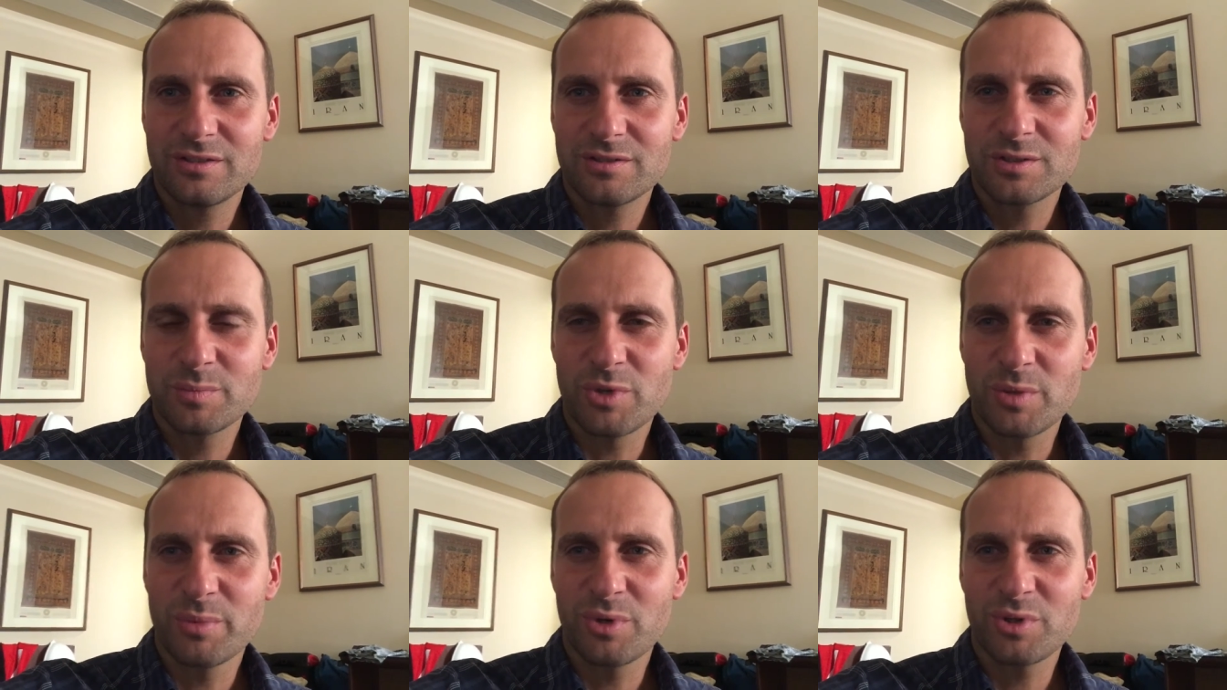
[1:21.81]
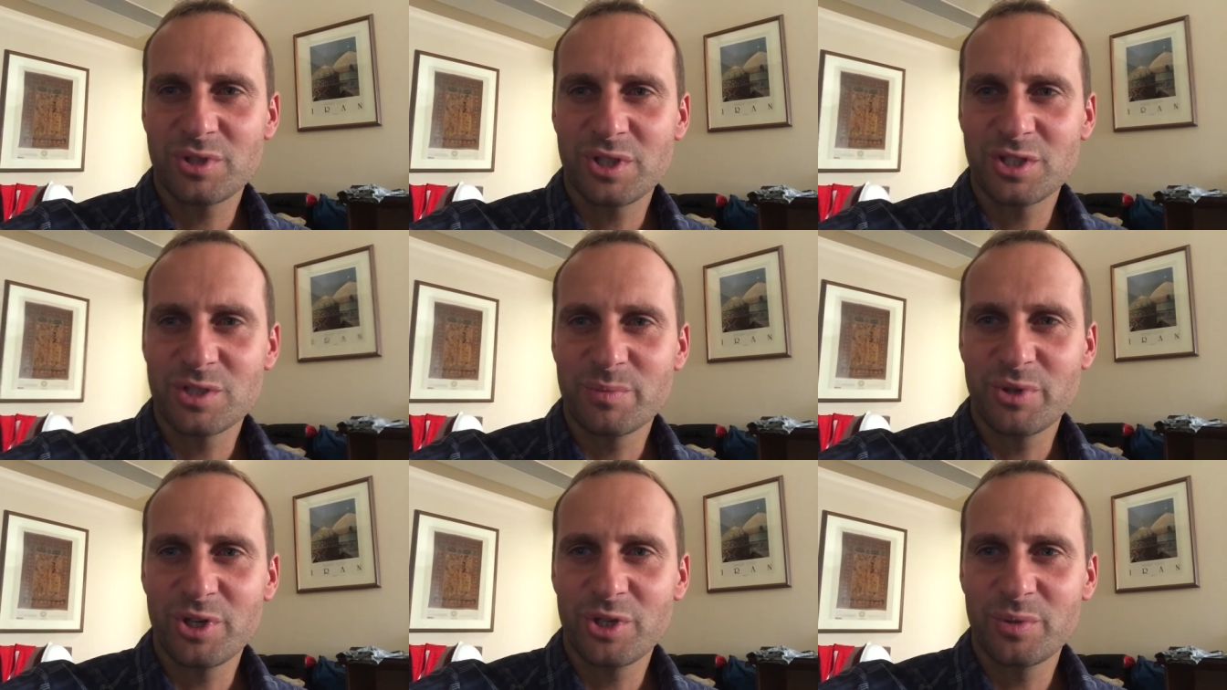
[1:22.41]
It's my birthday
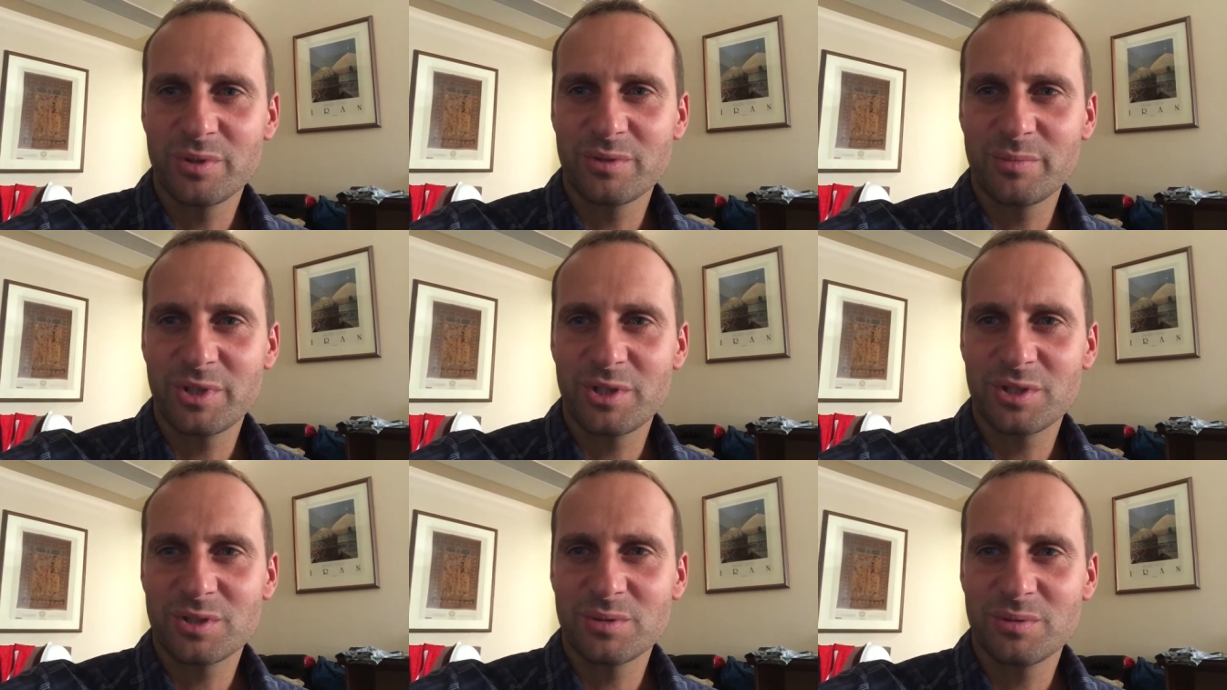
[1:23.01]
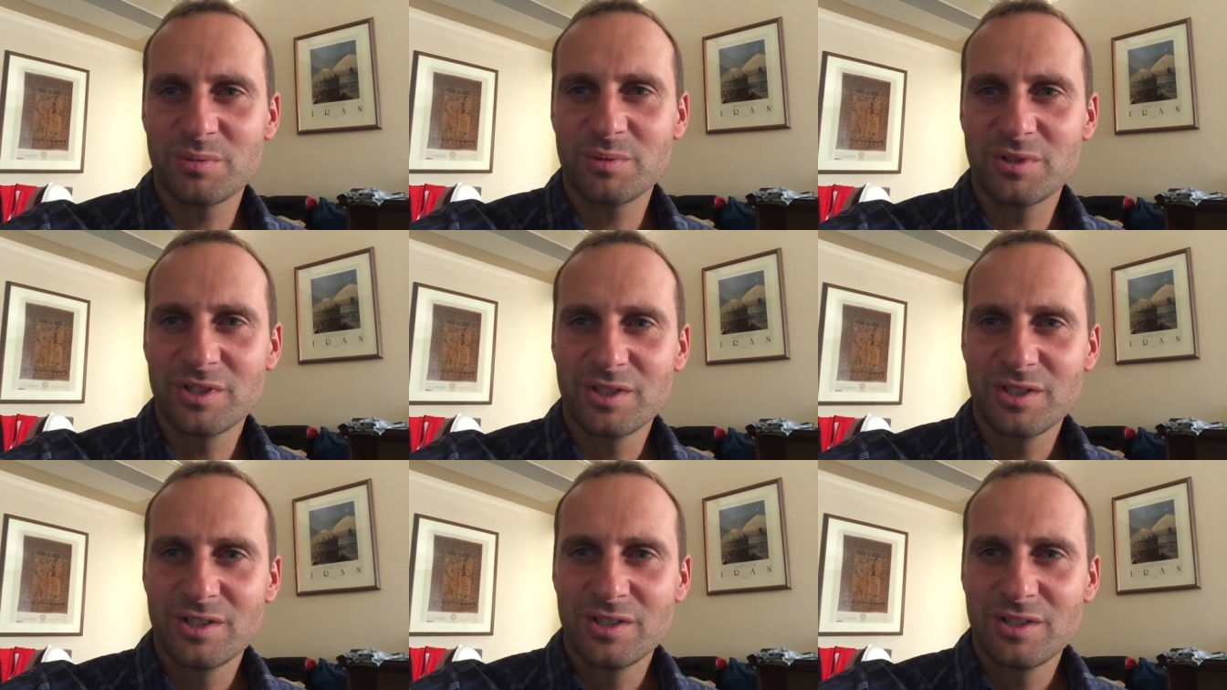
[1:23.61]
tomorrow and Mette's
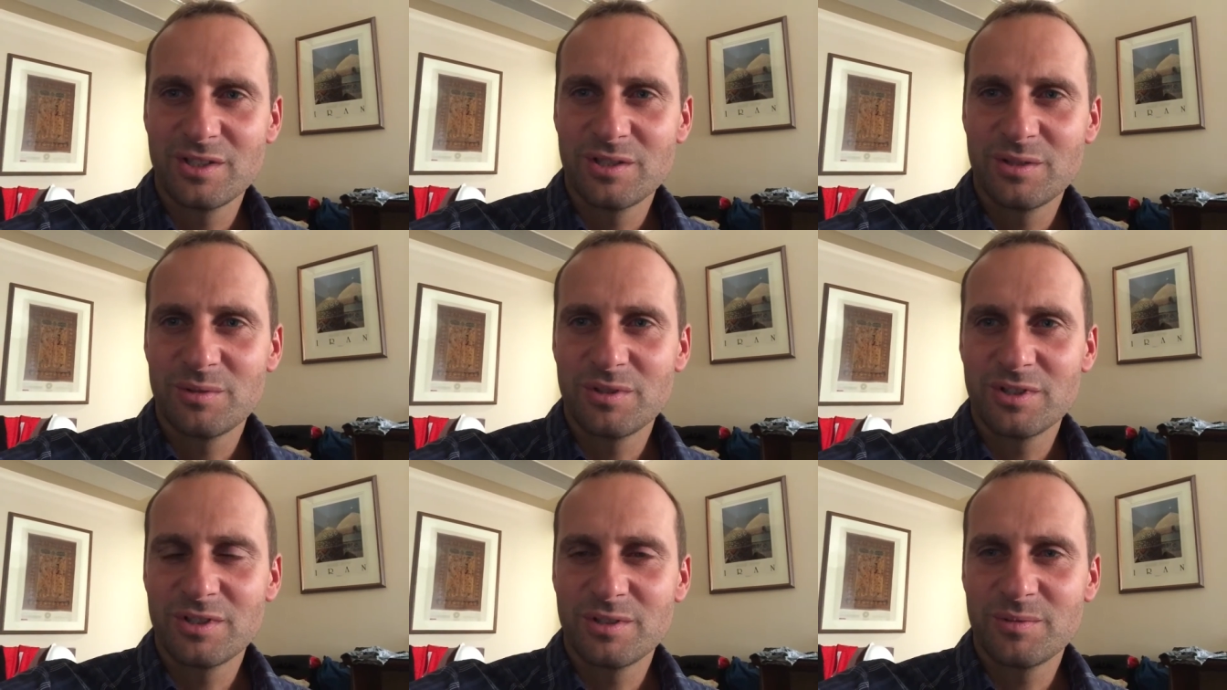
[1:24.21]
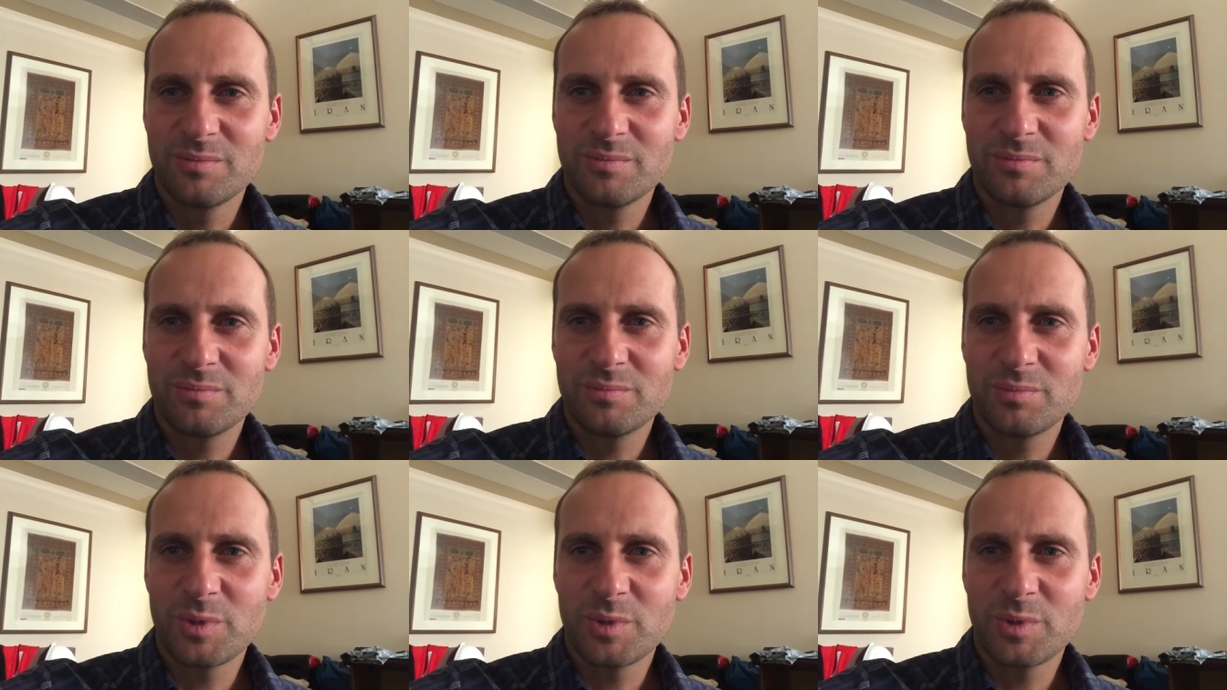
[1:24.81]
um,